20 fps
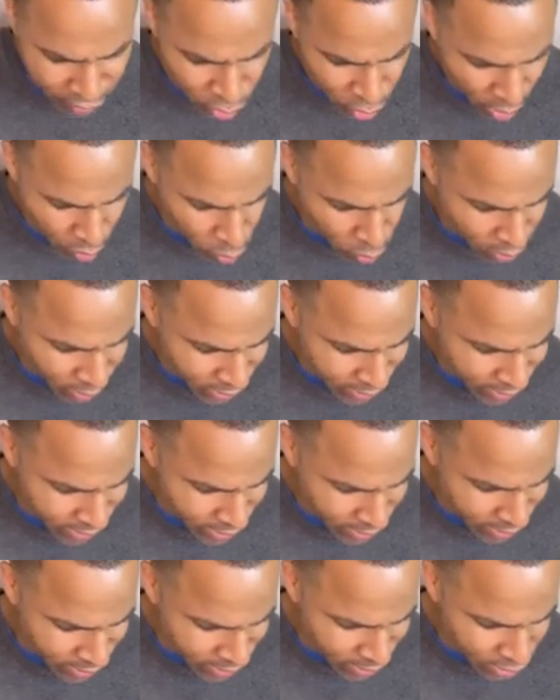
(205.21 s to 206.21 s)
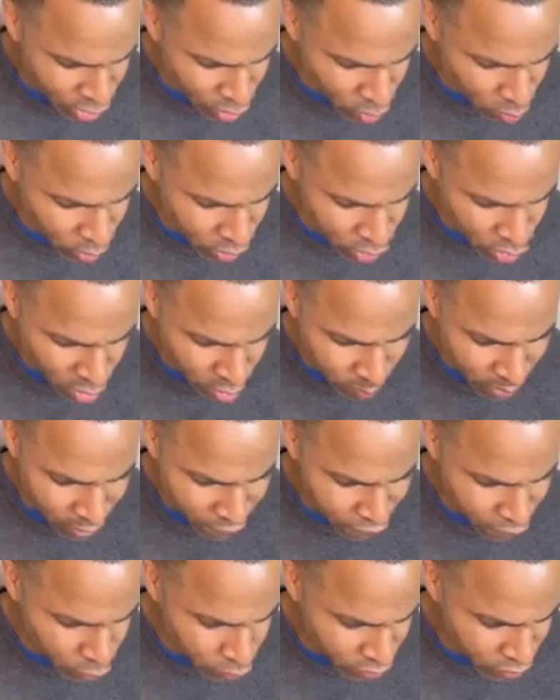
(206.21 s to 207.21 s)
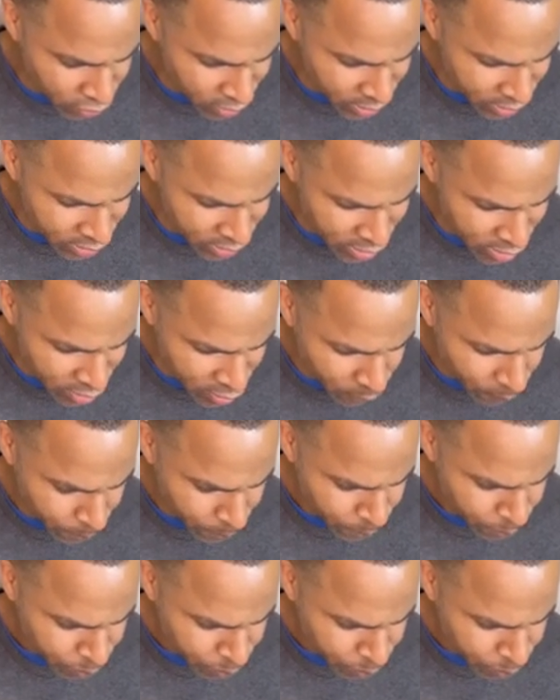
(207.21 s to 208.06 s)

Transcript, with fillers: So I want to get into, I am going to talk about a few things here.